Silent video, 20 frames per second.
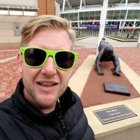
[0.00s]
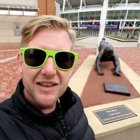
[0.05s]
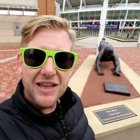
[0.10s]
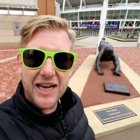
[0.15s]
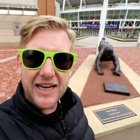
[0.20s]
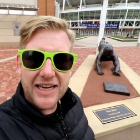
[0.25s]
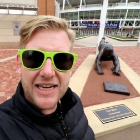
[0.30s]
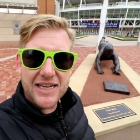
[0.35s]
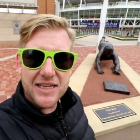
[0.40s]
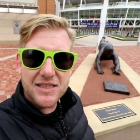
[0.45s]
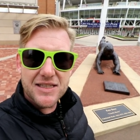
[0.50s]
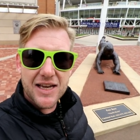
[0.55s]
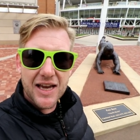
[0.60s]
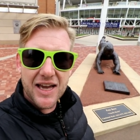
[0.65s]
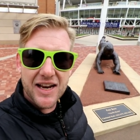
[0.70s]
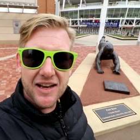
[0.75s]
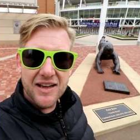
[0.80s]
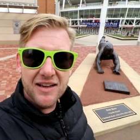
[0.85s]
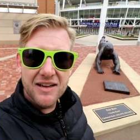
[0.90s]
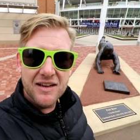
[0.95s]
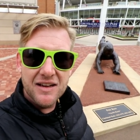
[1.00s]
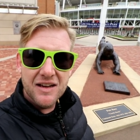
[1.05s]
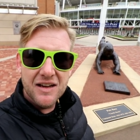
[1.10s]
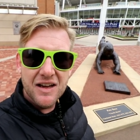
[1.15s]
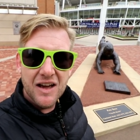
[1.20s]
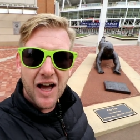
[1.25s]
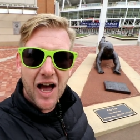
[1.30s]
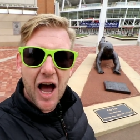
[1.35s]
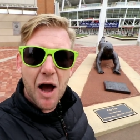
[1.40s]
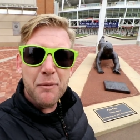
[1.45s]
like he said
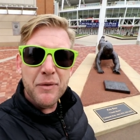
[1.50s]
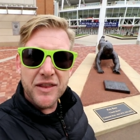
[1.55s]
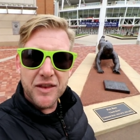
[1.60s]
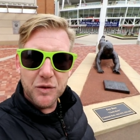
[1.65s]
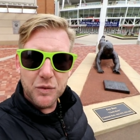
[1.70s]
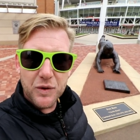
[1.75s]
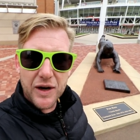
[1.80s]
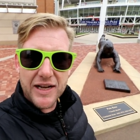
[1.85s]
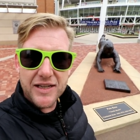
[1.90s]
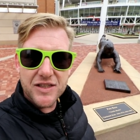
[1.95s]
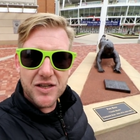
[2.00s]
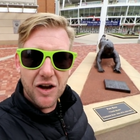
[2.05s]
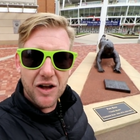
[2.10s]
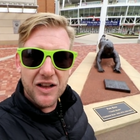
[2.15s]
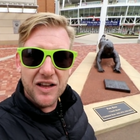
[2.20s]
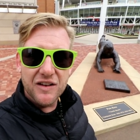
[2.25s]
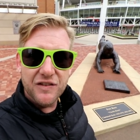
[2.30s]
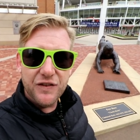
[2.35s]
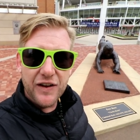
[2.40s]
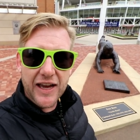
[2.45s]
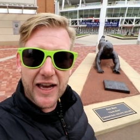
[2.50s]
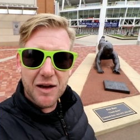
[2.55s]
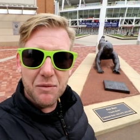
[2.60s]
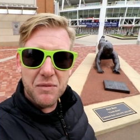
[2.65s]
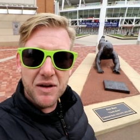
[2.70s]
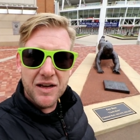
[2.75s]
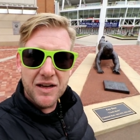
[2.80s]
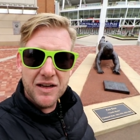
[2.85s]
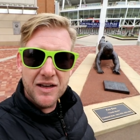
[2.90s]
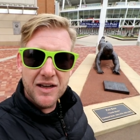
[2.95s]
I'm in the Reds Hall of
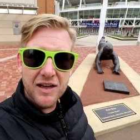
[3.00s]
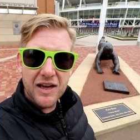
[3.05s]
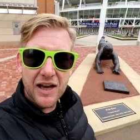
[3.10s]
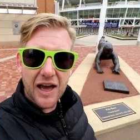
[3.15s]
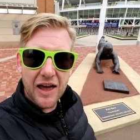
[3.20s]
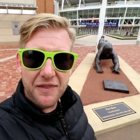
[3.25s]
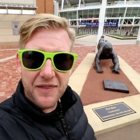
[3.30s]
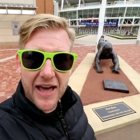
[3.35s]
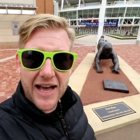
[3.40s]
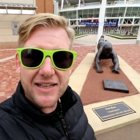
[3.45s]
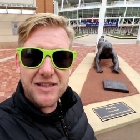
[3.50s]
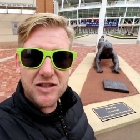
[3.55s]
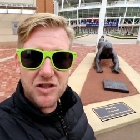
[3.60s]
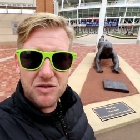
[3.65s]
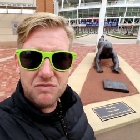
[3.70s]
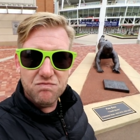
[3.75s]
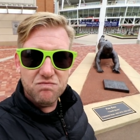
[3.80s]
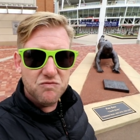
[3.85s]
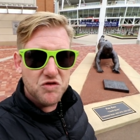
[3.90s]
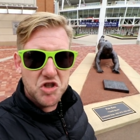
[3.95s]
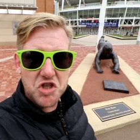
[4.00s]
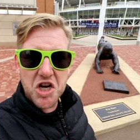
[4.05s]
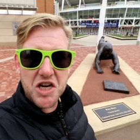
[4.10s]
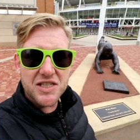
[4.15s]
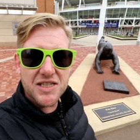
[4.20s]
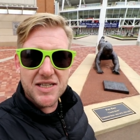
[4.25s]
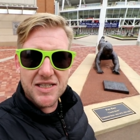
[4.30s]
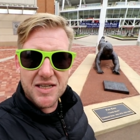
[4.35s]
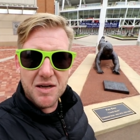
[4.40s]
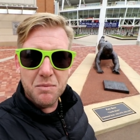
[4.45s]
Fame and that's
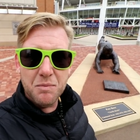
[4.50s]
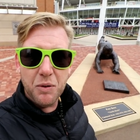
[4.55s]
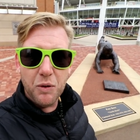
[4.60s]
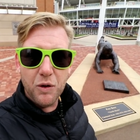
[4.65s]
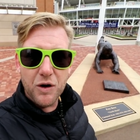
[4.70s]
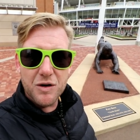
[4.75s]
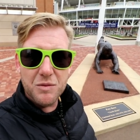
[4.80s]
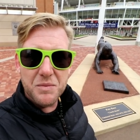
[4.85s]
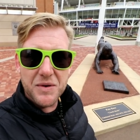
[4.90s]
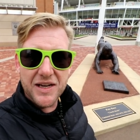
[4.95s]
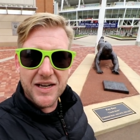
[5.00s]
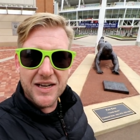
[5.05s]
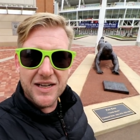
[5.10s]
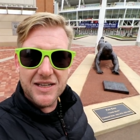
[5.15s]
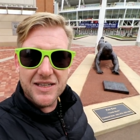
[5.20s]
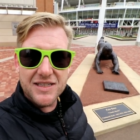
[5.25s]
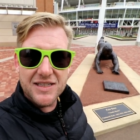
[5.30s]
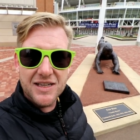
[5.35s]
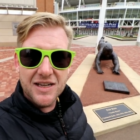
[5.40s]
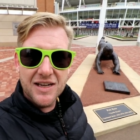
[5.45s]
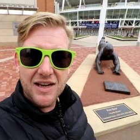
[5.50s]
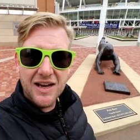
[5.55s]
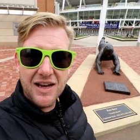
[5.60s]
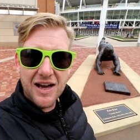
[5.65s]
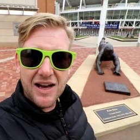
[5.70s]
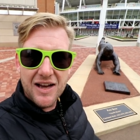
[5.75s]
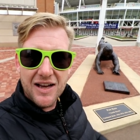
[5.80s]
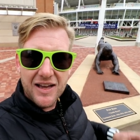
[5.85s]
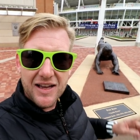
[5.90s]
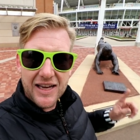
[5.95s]
just as important because
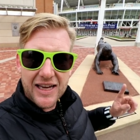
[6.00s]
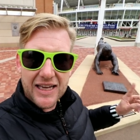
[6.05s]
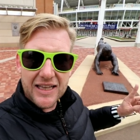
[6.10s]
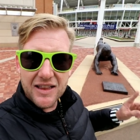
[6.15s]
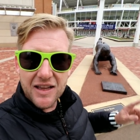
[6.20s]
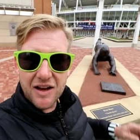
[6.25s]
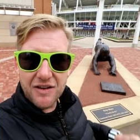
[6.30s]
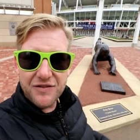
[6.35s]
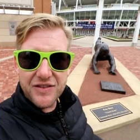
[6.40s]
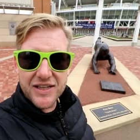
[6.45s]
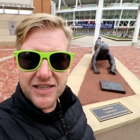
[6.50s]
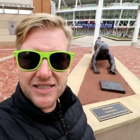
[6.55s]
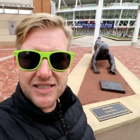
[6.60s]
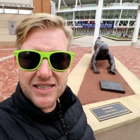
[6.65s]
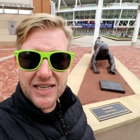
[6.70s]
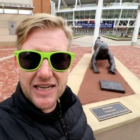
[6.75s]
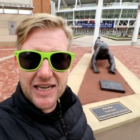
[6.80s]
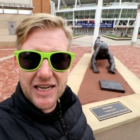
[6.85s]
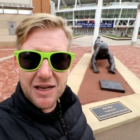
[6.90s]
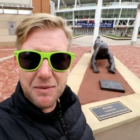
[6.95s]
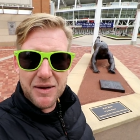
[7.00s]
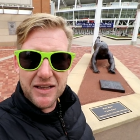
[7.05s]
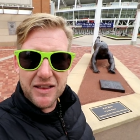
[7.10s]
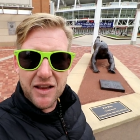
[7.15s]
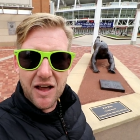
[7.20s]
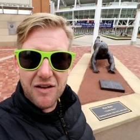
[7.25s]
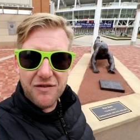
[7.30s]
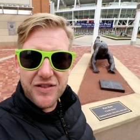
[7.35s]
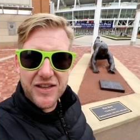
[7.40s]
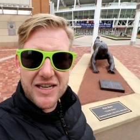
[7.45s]
he loved this team he
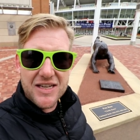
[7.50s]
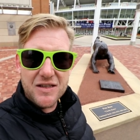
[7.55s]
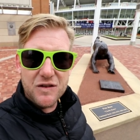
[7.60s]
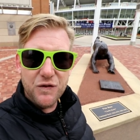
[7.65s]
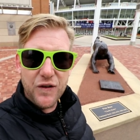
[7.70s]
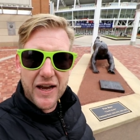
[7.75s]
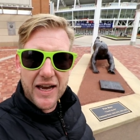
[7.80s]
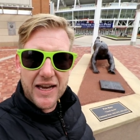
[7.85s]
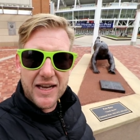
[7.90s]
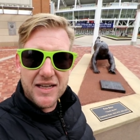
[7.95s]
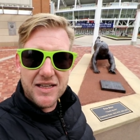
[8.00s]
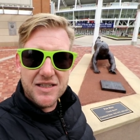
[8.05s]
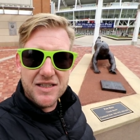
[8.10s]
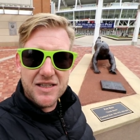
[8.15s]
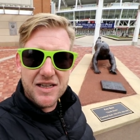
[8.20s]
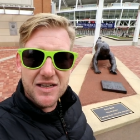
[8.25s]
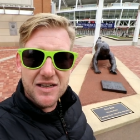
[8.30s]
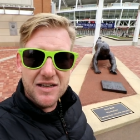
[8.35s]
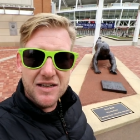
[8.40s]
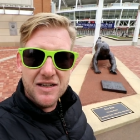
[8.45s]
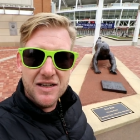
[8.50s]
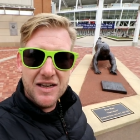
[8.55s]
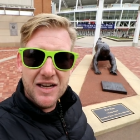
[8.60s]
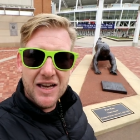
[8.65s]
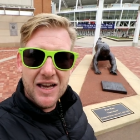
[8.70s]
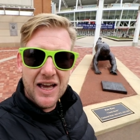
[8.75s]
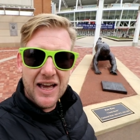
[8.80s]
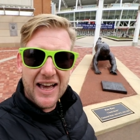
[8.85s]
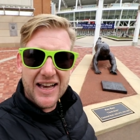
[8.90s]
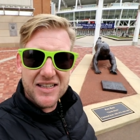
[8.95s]
loved these fans and
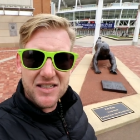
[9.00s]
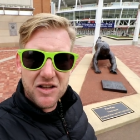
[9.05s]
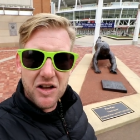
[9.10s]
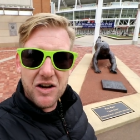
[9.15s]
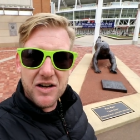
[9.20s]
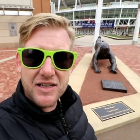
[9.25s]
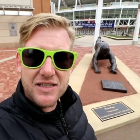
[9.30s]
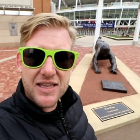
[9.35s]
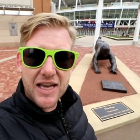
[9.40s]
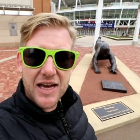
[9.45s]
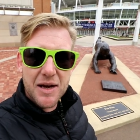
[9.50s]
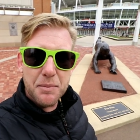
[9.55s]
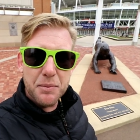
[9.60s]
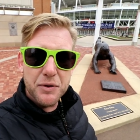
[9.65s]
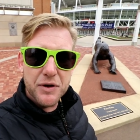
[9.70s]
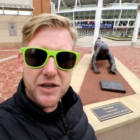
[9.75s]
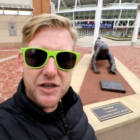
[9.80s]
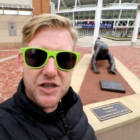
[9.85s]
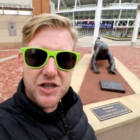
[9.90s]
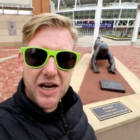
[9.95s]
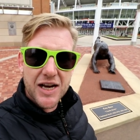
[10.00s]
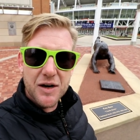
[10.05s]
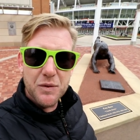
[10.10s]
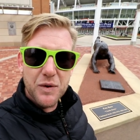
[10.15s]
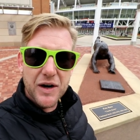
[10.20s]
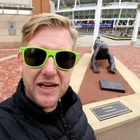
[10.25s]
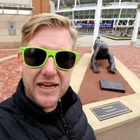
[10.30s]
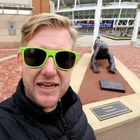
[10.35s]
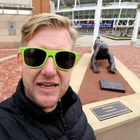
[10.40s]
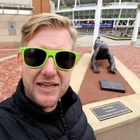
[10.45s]
as long as they appreciated
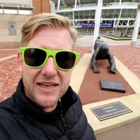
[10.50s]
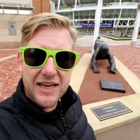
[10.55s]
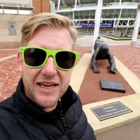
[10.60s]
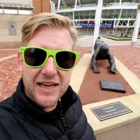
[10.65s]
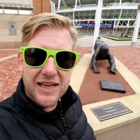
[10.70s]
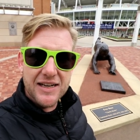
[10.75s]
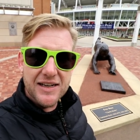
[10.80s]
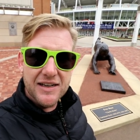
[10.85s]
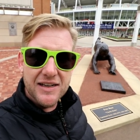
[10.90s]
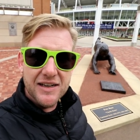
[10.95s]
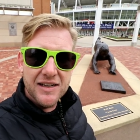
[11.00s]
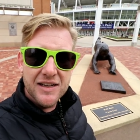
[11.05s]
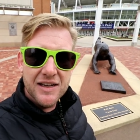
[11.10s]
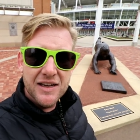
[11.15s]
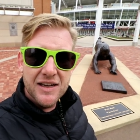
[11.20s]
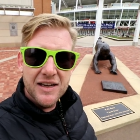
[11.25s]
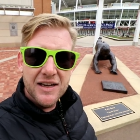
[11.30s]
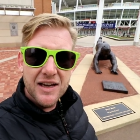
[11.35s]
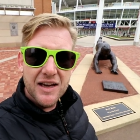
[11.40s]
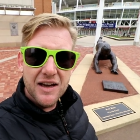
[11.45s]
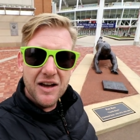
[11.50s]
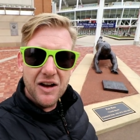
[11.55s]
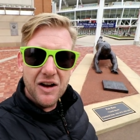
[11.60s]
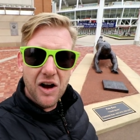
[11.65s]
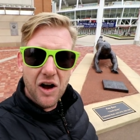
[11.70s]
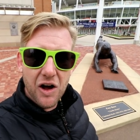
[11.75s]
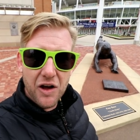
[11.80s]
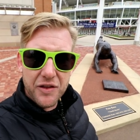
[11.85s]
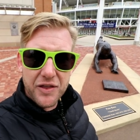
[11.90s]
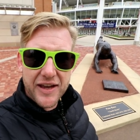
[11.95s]
what he did and
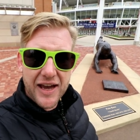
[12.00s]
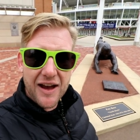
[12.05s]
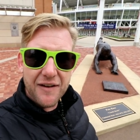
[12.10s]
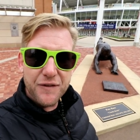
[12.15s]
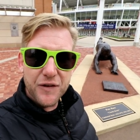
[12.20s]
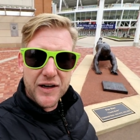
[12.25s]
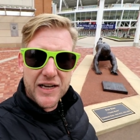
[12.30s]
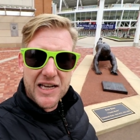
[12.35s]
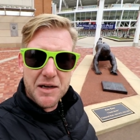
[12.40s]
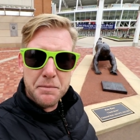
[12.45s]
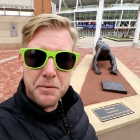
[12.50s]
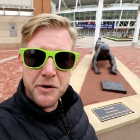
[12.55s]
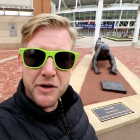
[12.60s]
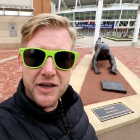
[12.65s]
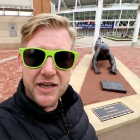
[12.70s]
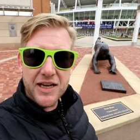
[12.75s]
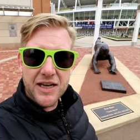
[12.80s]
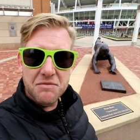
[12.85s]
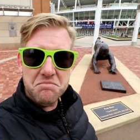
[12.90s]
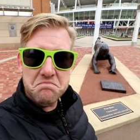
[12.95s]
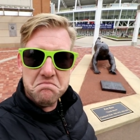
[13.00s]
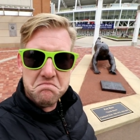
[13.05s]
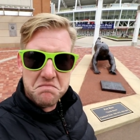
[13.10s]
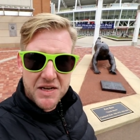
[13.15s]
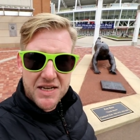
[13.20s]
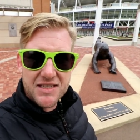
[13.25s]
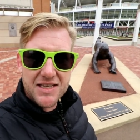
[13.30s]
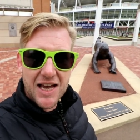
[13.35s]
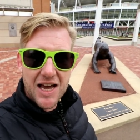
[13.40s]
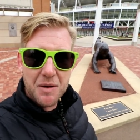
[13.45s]
all the effort he put in
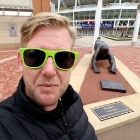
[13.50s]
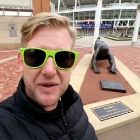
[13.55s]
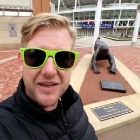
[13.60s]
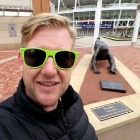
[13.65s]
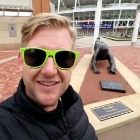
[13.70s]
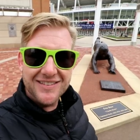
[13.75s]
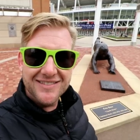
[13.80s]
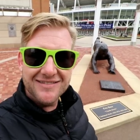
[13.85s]
he's happy